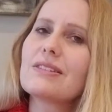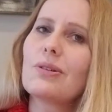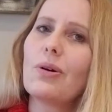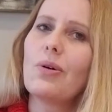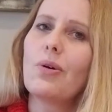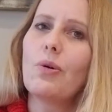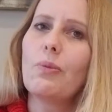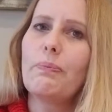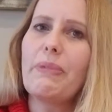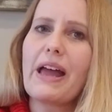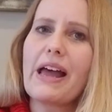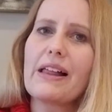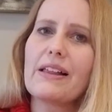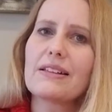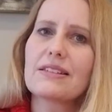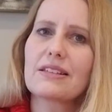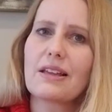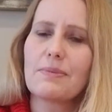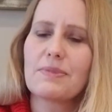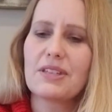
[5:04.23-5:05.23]
whole
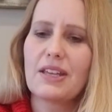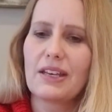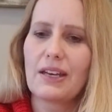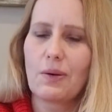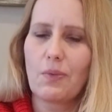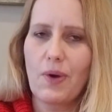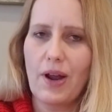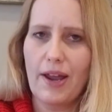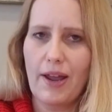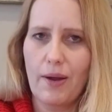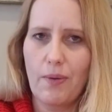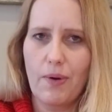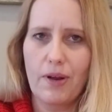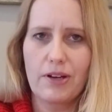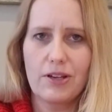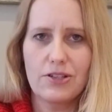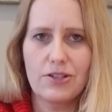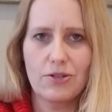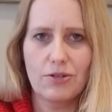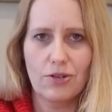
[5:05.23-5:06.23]
balance comes in, and why I
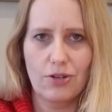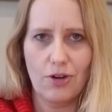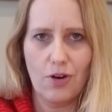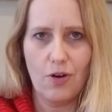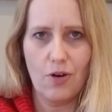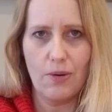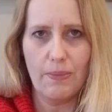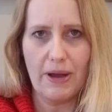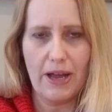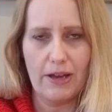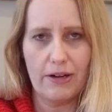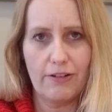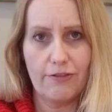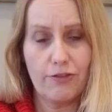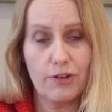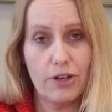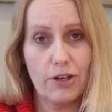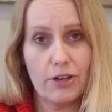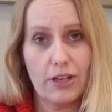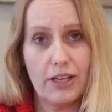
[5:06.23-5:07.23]
wanted you to know about it
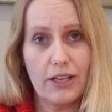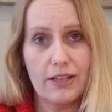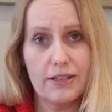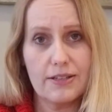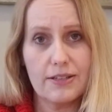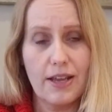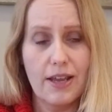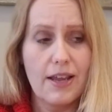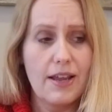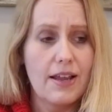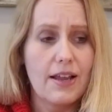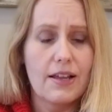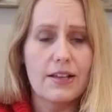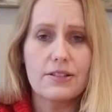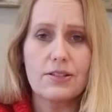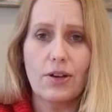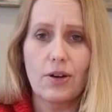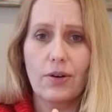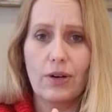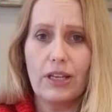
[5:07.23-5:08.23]
for your kids.
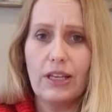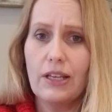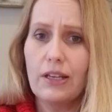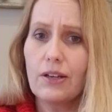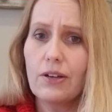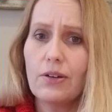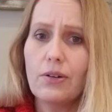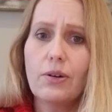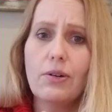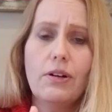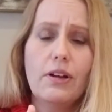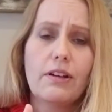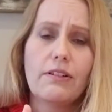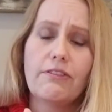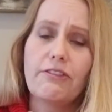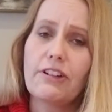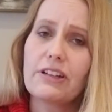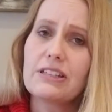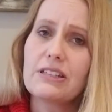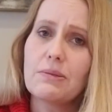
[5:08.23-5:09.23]
So ego,
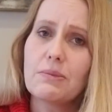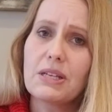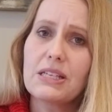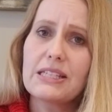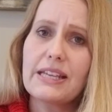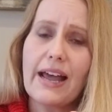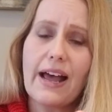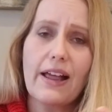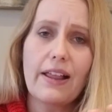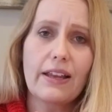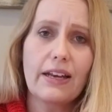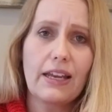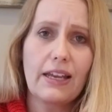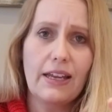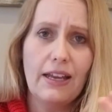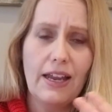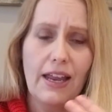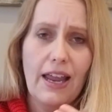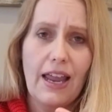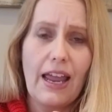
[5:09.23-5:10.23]
victim
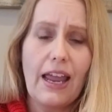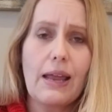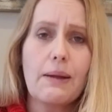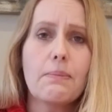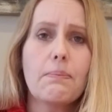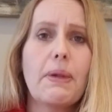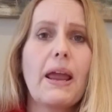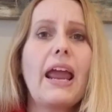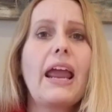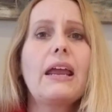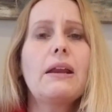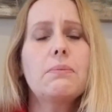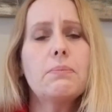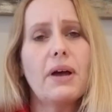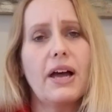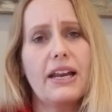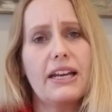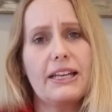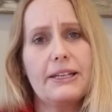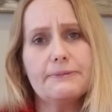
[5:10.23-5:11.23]
mentality, and pain
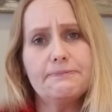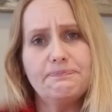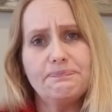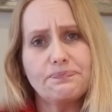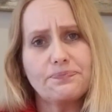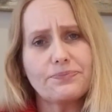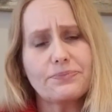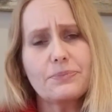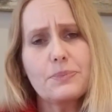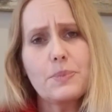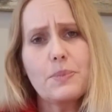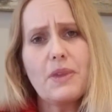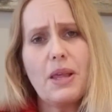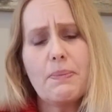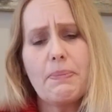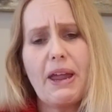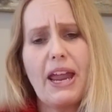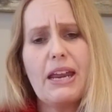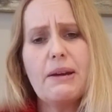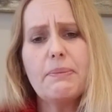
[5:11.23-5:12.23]
body.
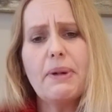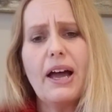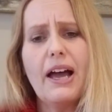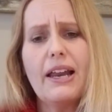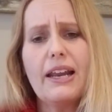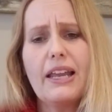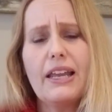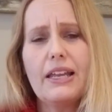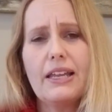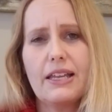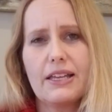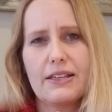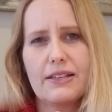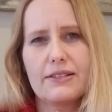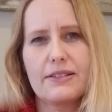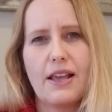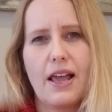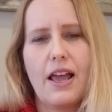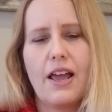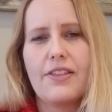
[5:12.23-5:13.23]
Pain body
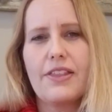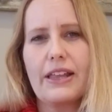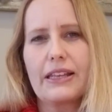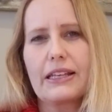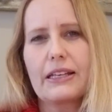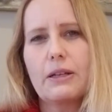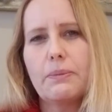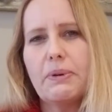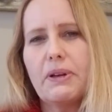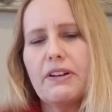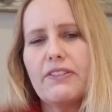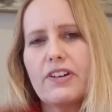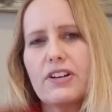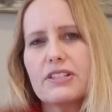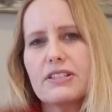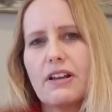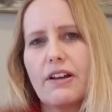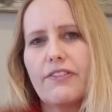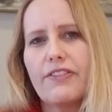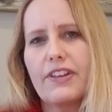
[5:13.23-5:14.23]
is that little bit of
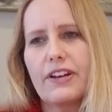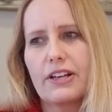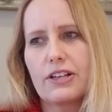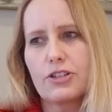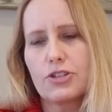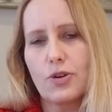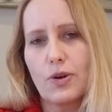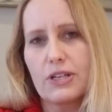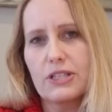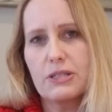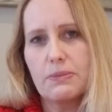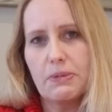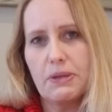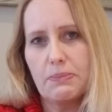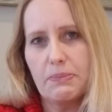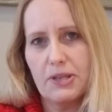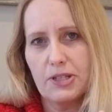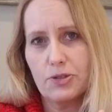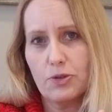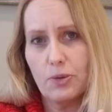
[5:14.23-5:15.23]
ourself that enjoys to be
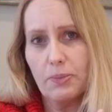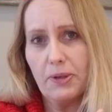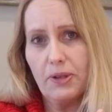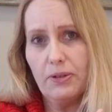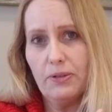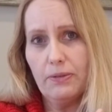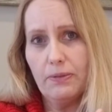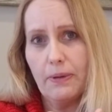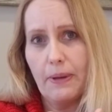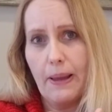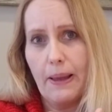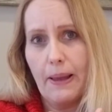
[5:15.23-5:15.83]
miserable,